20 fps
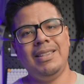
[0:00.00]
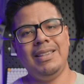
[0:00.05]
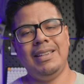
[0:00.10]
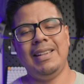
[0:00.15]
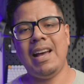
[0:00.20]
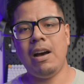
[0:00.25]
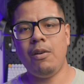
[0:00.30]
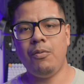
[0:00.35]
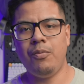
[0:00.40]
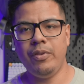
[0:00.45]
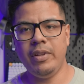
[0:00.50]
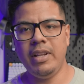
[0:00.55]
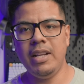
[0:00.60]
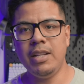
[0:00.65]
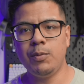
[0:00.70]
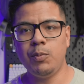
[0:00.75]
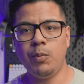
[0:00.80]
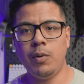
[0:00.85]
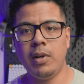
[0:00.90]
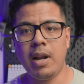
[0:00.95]
Now for
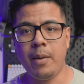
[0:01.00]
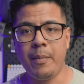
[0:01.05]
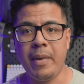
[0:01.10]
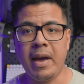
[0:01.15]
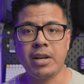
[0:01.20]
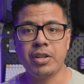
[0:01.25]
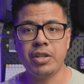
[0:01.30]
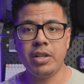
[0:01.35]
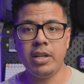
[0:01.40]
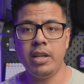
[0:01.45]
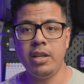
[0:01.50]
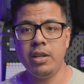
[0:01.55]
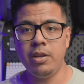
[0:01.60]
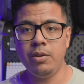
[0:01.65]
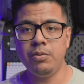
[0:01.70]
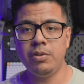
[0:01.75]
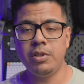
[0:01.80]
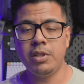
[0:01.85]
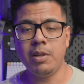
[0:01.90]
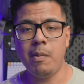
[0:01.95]
this one, I'm actually going to
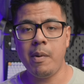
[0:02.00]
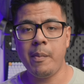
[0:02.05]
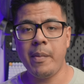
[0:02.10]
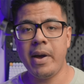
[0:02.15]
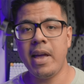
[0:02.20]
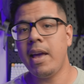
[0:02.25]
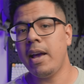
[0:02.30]
use some of my